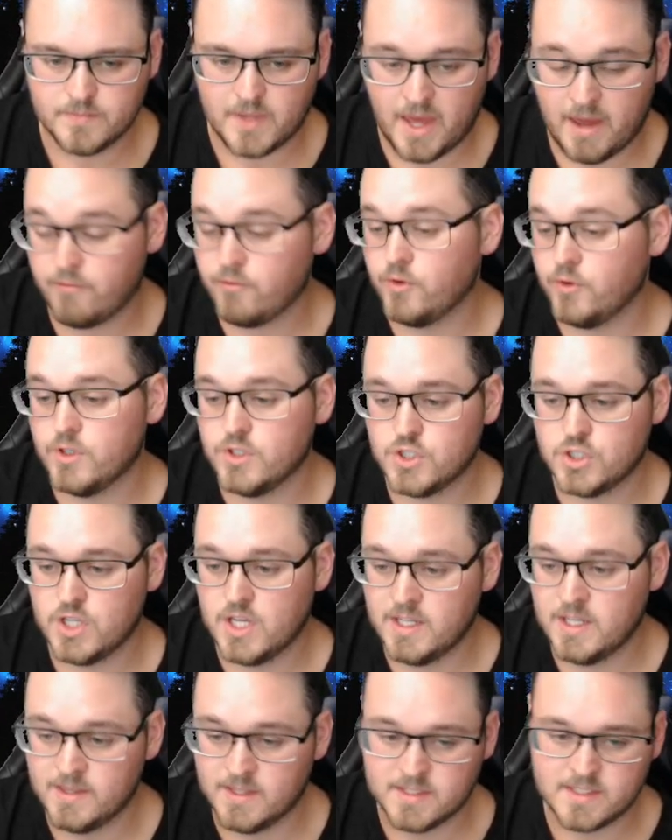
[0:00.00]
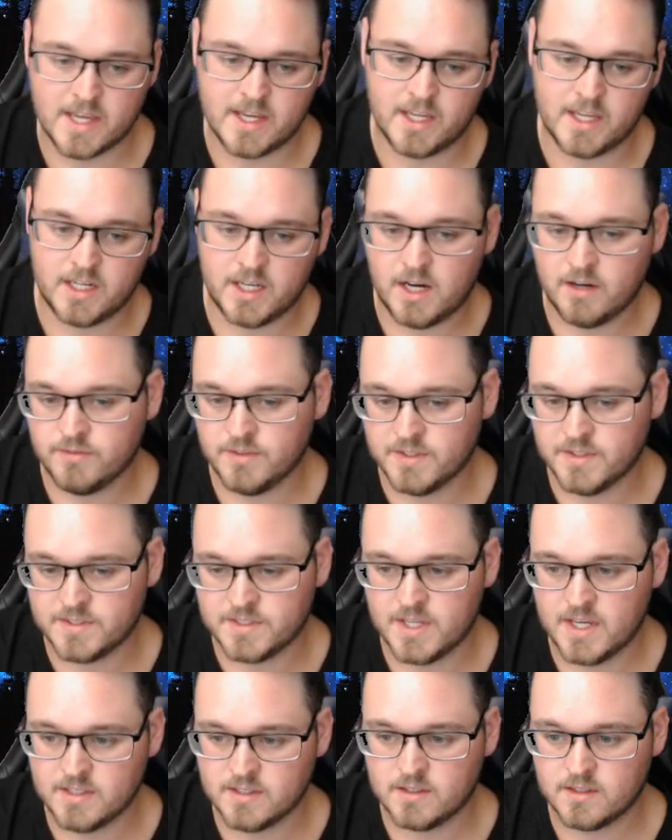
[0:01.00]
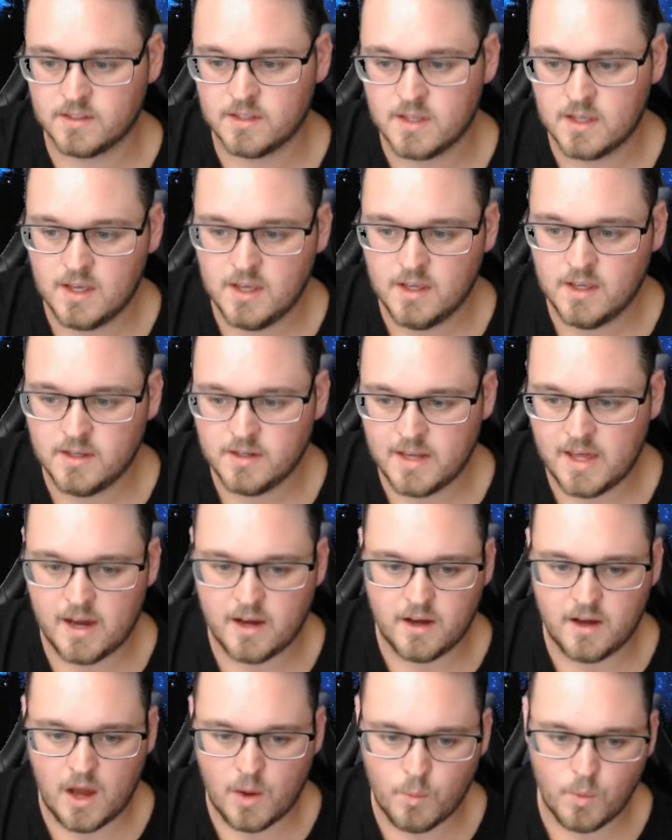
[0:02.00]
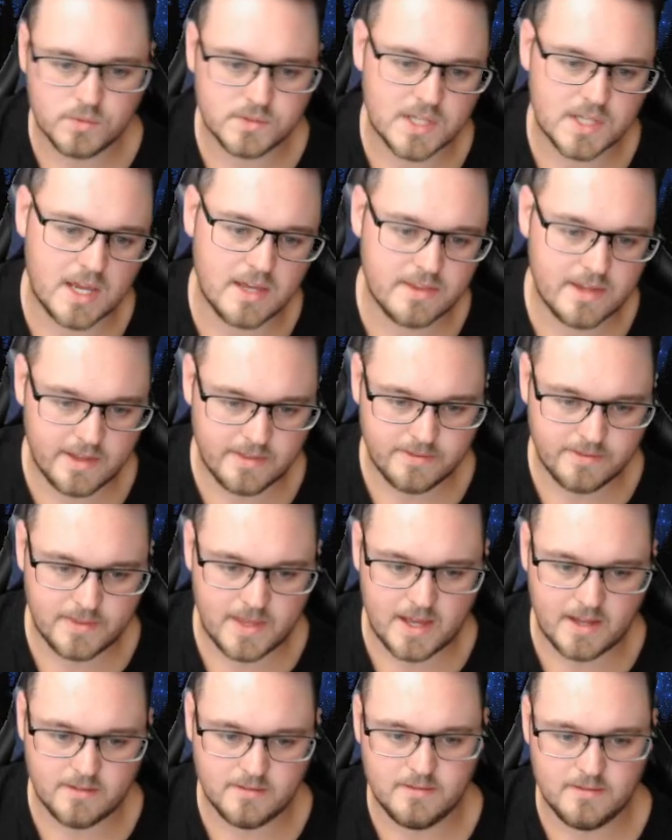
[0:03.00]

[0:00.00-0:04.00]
average in the second half of the season. Now, I will say that